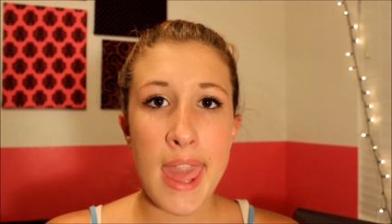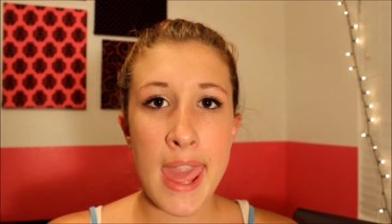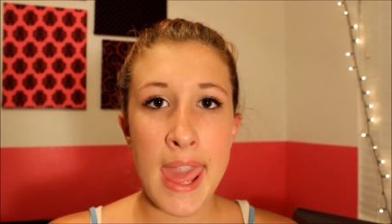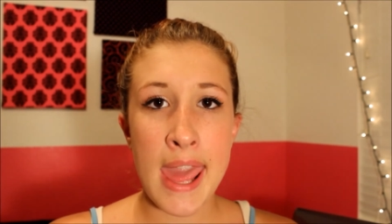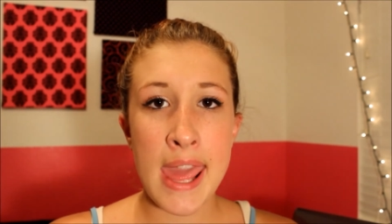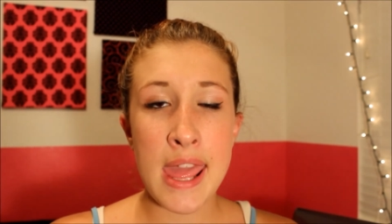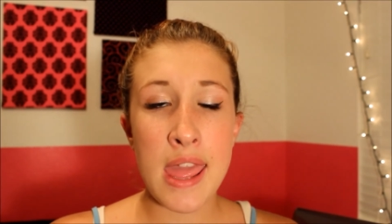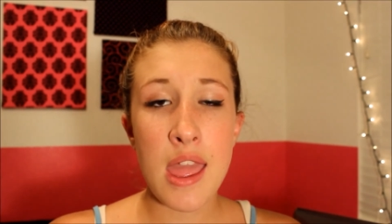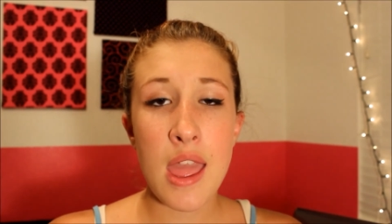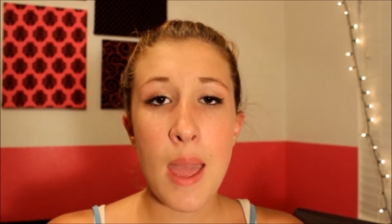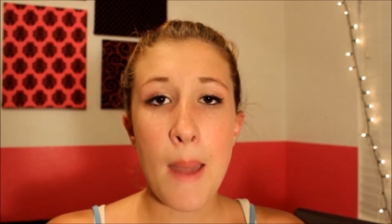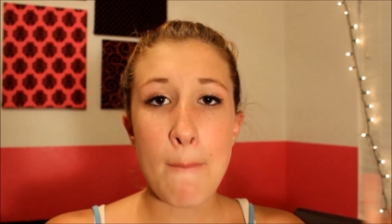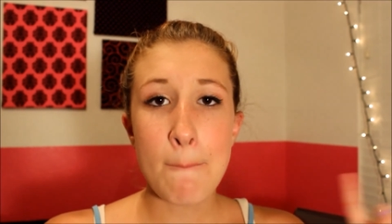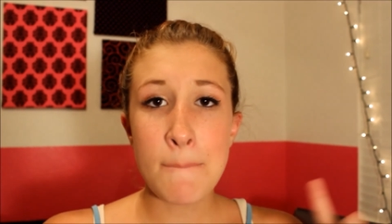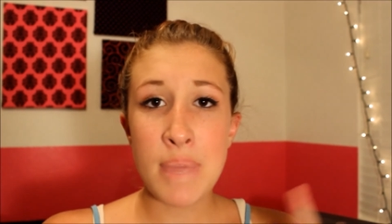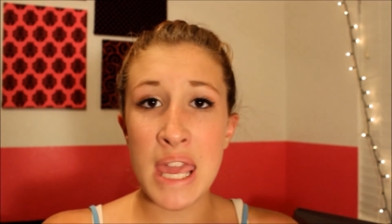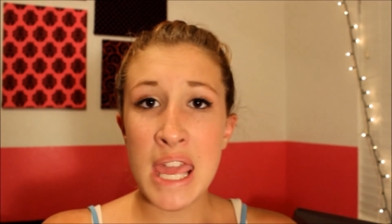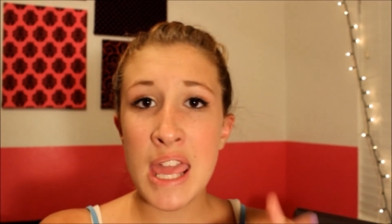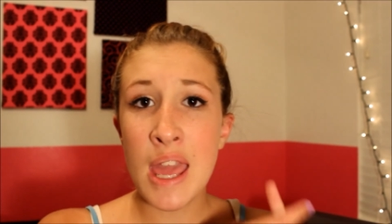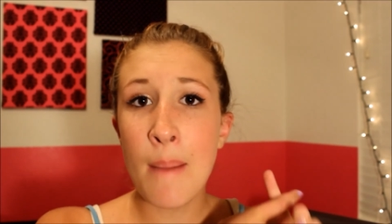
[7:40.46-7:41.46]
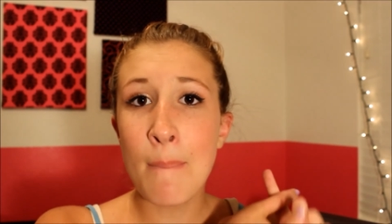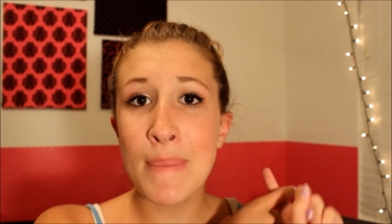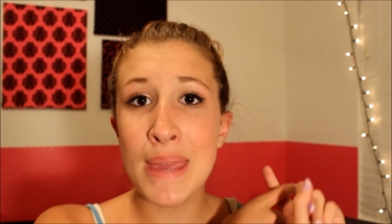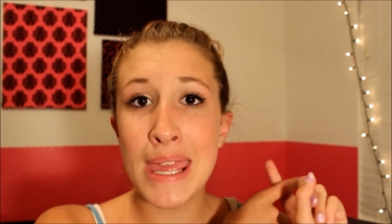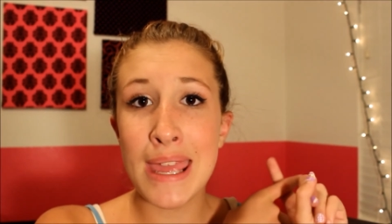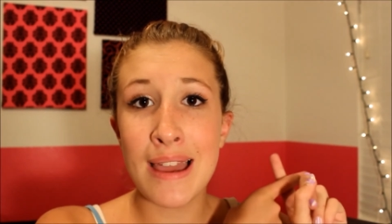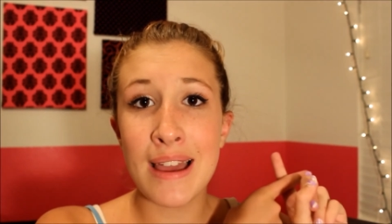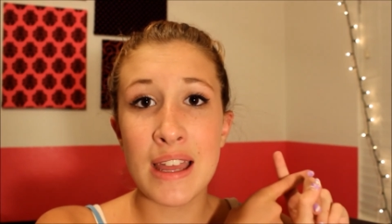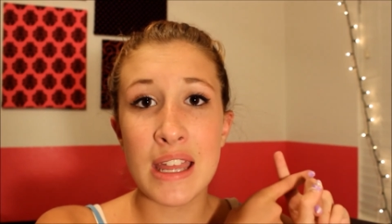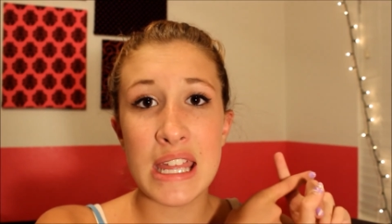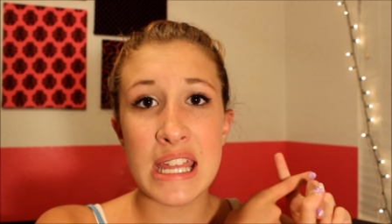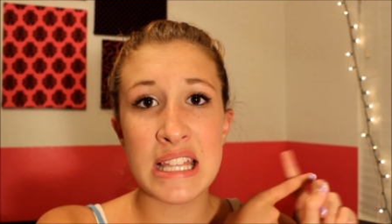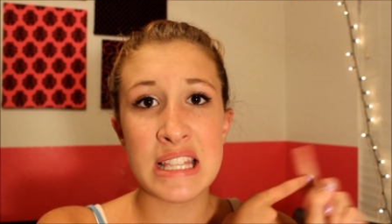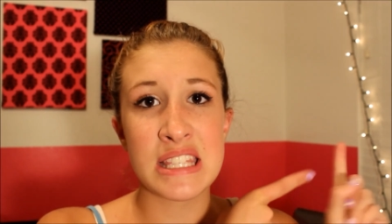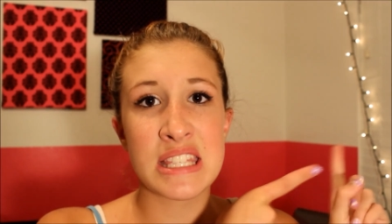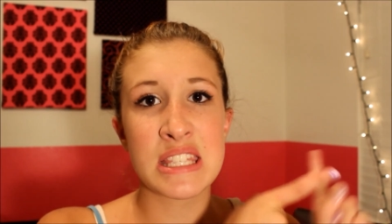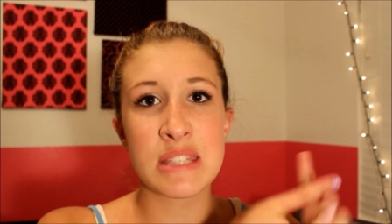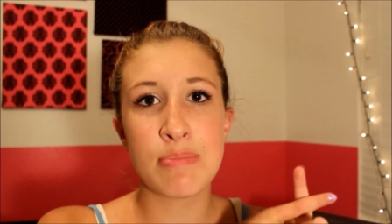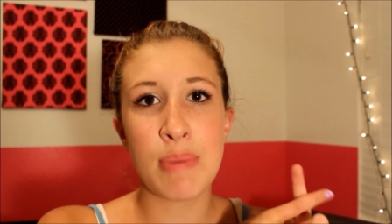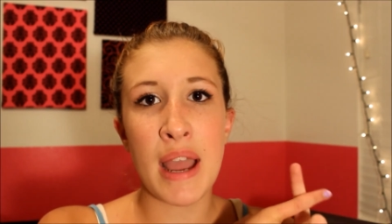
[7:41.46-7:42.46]
a Pia
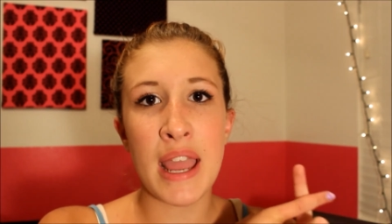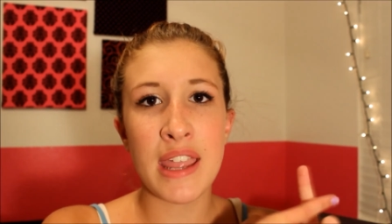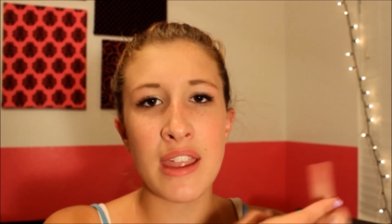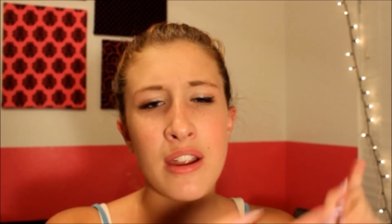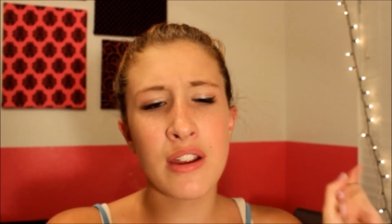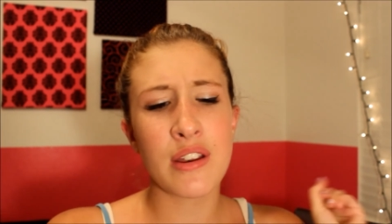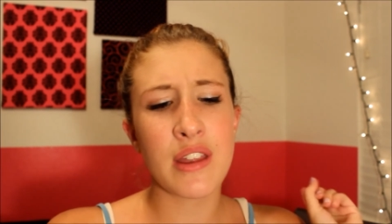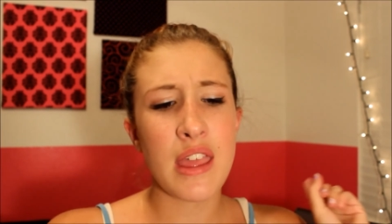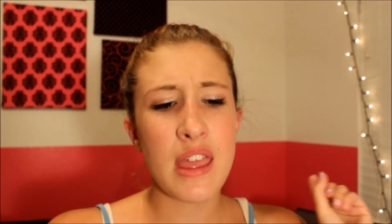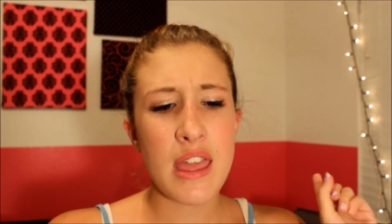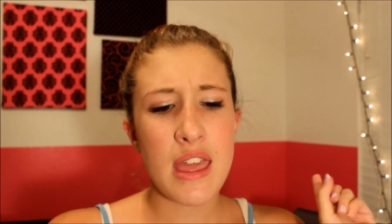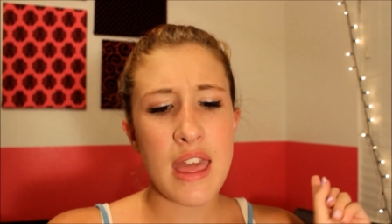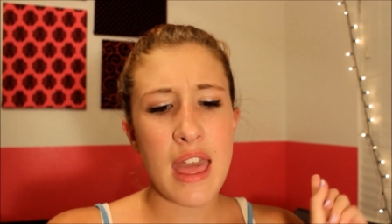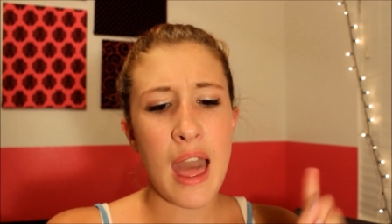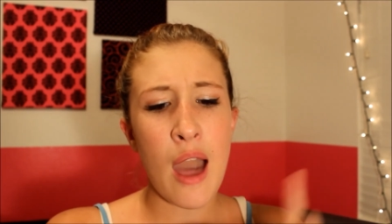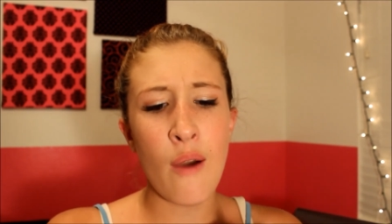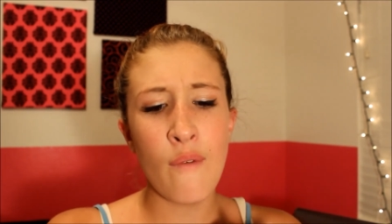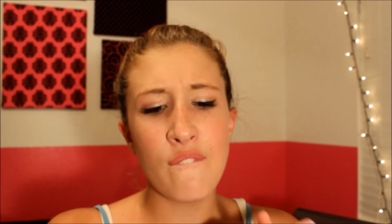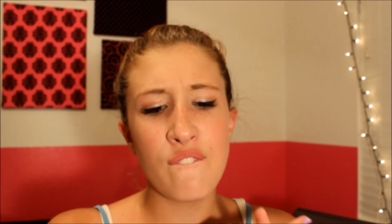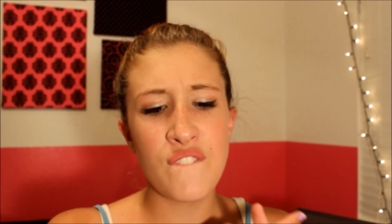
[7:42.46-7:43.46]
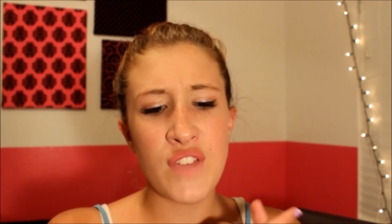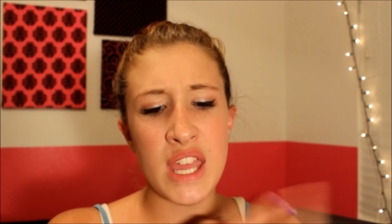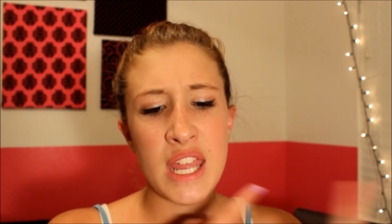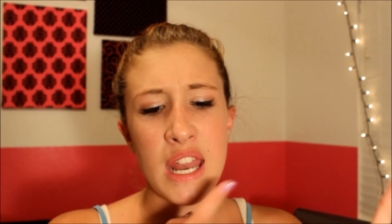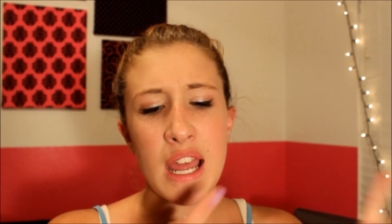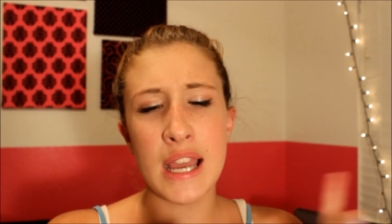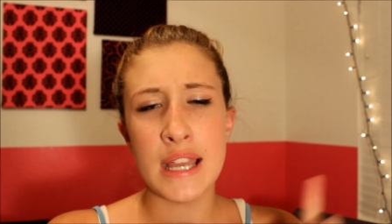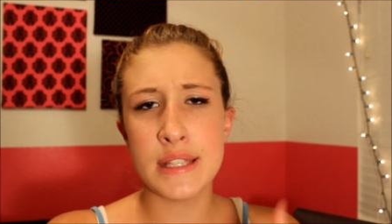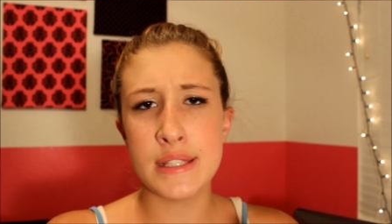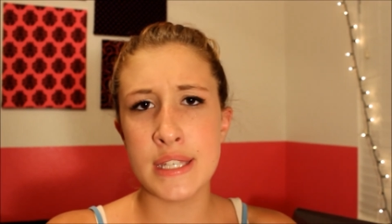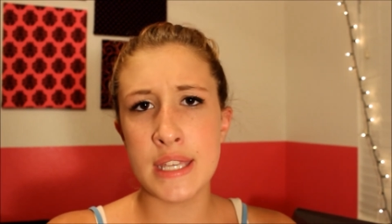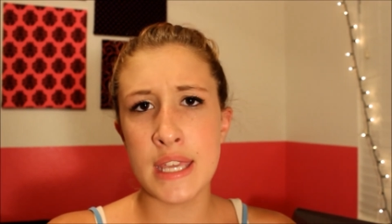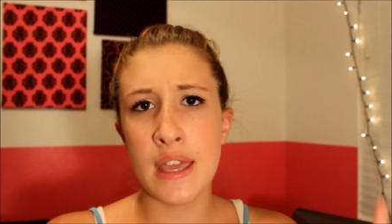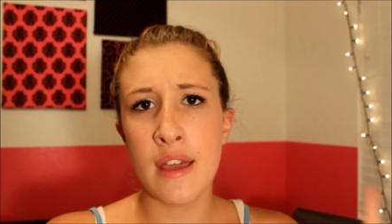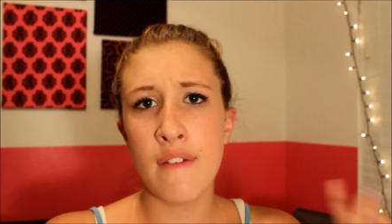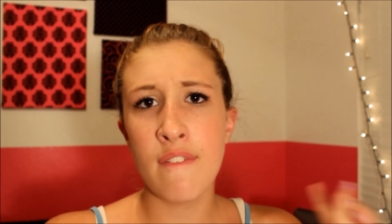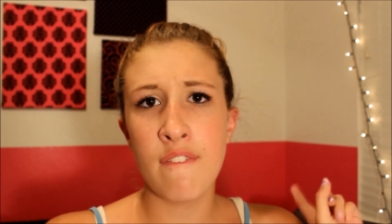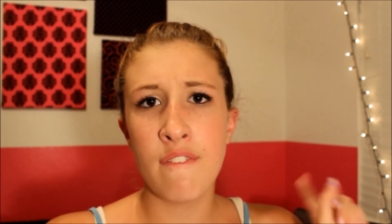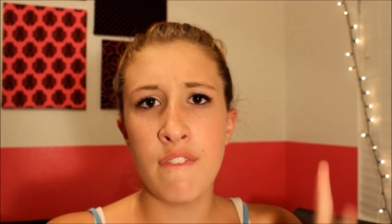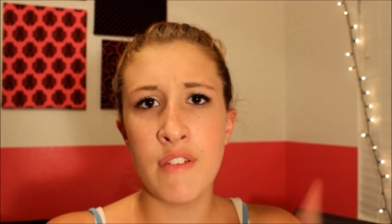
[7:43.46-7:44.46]
inspired outfit
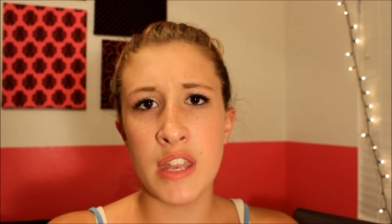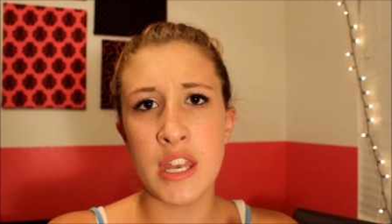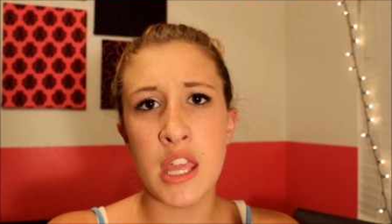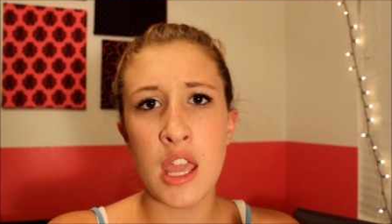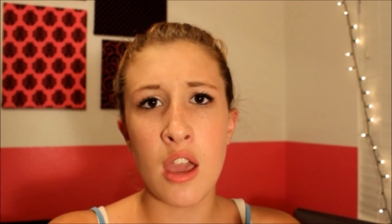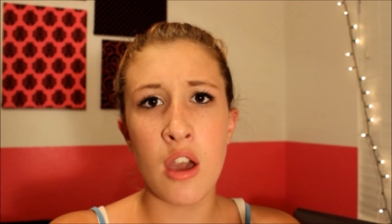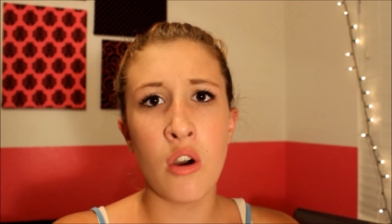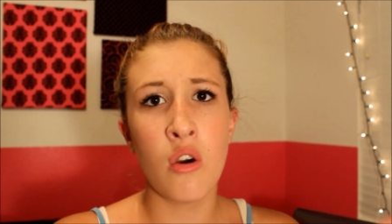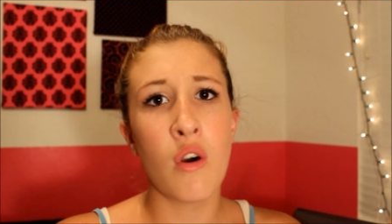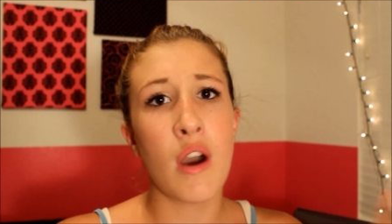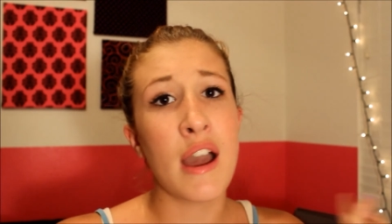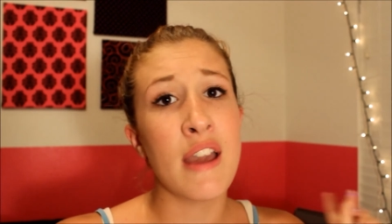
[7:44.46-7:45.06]
idea video.